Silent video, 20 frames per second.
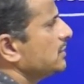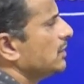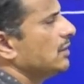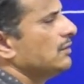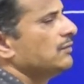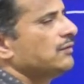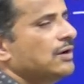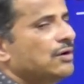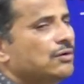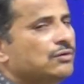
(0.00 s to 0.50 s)

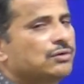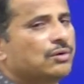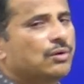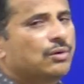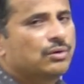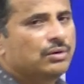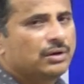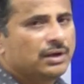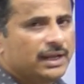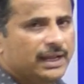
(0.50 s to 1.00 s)
found
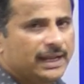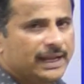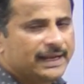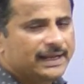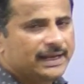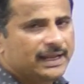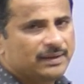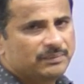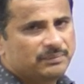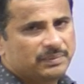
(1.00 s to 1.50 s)
only
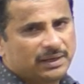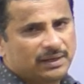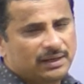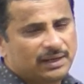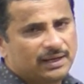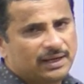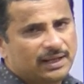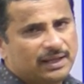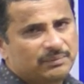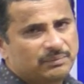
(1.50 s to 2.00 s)
in AP.
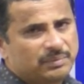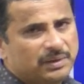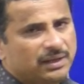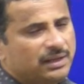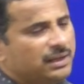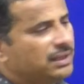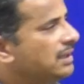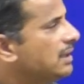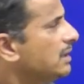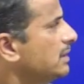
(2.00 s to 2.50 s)
In
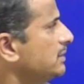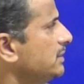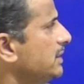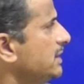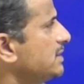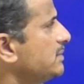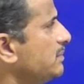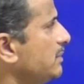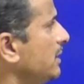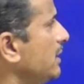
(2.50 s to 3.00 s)
AP,
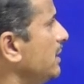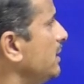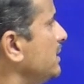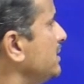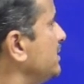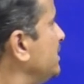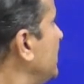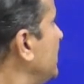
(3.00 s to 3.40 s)
this bird